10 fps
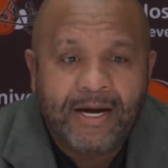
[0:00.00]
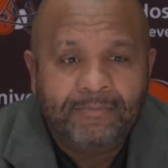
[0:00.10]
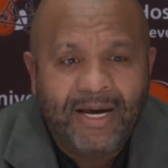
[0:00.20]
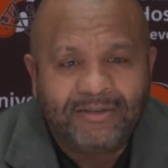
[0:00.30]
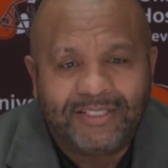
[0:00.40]

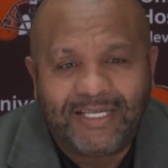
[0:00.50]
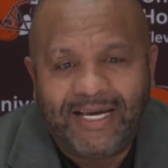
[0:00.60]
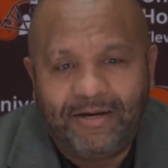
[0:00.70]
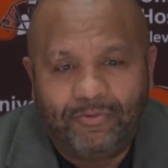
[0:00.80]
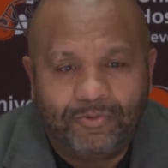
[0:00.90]
I'm not going to
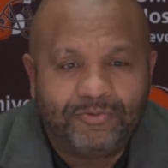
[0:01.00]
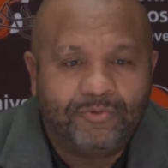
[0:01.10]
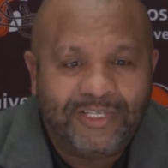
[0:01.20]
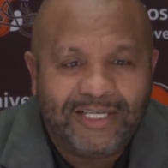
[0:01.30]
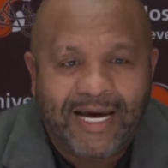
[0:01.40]
say
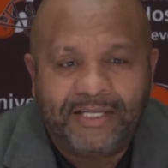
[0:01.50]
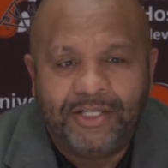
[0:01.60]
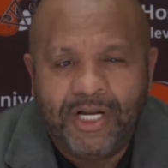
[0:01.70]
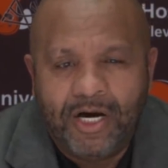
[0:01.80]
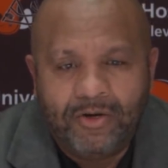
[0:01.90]
did I
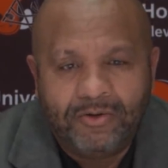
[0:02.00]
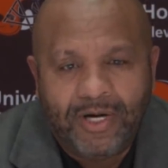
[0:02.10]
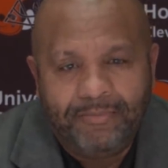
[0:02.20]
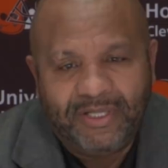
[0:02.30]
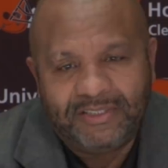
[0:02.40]
know.
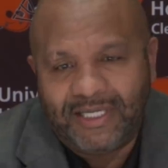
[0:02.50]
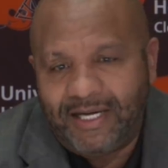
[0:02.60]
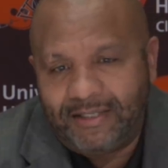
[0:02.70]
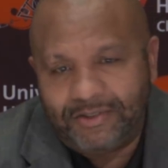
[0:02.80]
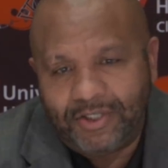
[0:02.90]
I mean,
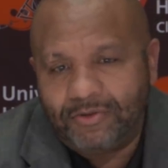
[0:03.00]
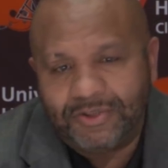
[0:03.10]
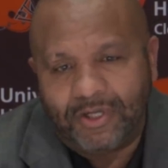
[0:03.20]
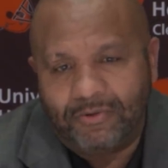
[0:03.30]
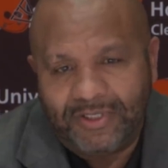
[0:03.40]
Joe
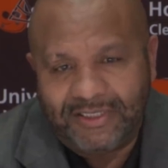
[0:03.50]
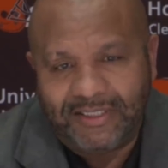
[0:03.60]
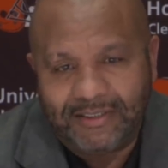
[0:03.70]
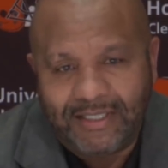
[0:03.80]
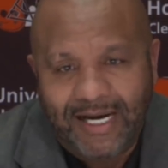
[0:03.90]
was always
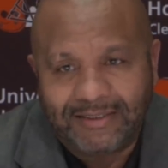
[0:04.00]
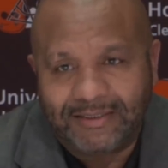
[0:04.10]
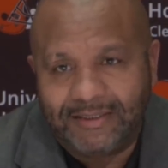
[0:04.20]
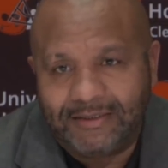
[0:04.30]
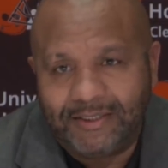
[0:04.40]
in
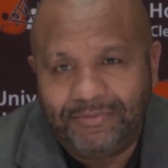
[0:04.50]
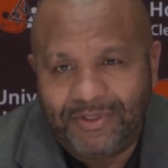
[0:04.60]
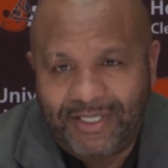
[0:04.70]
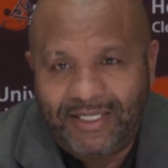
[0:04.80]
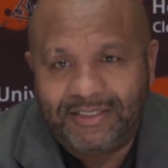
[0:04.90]
constant
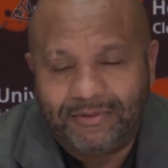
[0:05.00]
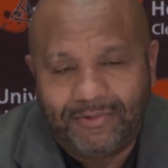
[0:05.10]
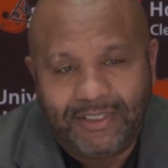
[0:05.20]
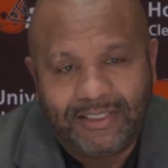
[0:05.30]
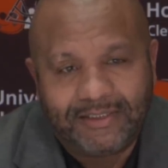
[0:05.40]
communication
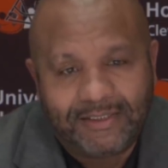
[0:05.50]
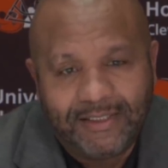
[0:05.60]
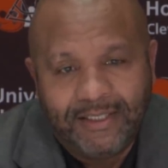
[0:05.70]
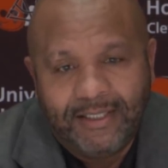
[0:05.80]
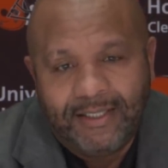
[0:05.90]
with us.
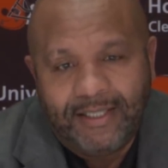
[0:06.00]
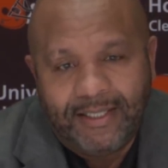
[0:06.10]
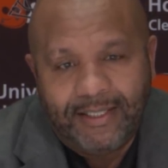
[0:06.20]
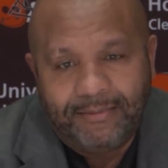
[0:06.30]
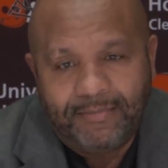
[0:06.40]

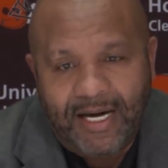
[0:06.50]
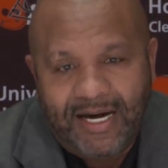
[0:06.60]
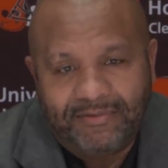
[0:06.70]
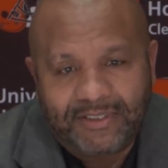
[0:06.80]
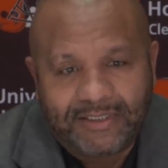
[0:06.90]

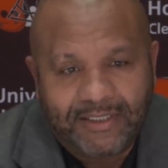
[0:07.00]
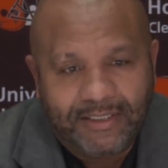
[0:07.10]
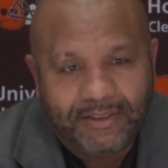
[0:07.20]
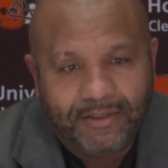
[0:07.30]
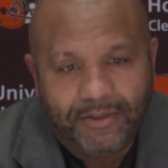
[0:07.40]

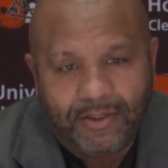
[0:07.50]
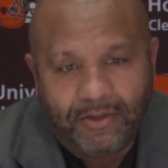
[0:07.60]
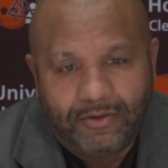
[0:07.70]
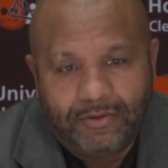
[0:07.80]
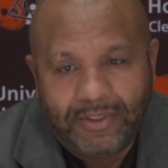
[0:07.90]
Obviously, you
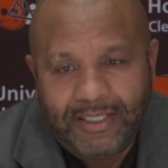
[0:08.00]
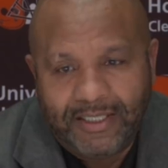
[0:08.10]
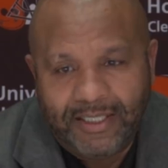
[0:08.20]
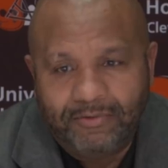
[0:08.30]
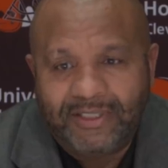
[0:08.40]
know,
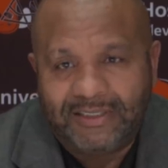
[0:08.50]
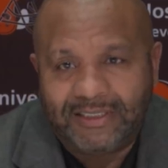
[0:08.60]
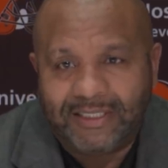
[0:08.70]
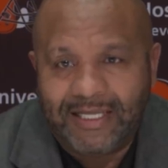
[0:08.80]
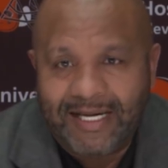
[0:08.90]
he waited
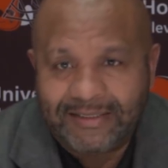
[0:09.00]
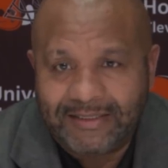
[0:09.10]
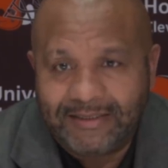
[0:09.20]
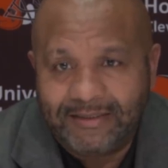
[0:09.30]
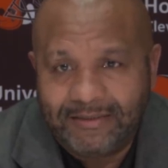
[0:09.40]
to the
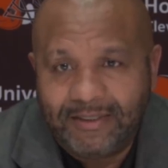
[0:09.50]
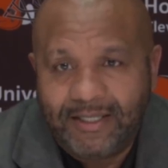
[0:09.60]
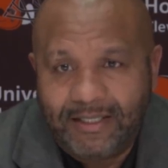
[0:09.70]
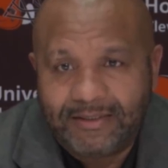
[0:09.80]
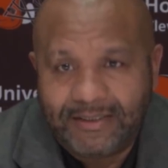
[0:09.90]
last
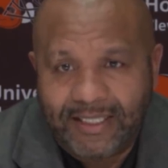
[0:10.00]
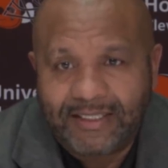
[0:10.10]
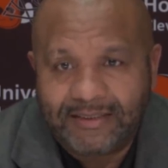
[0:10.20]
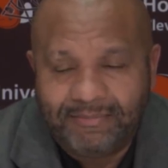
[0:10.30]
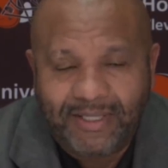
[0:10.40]

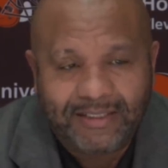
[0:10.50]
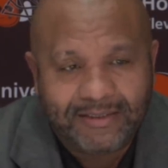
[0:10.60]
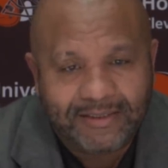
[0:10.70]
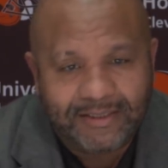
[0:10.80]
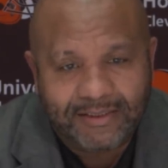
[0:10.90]
second to make a
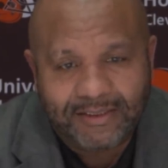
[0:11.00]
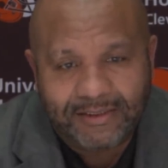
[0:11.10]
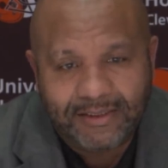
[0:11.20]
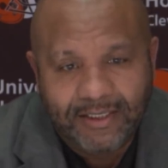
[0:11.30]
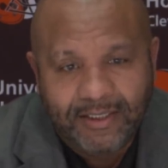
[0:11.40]
decision.